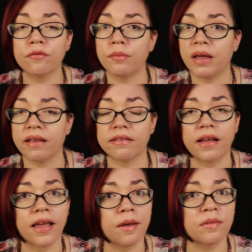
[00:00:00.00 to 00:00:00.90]
because
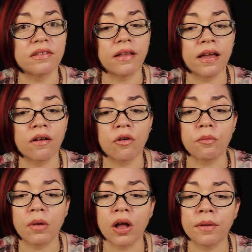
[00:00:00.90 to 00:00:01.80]
I am a
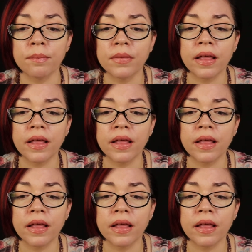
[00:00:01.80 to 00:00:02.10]
stay-at-home mom.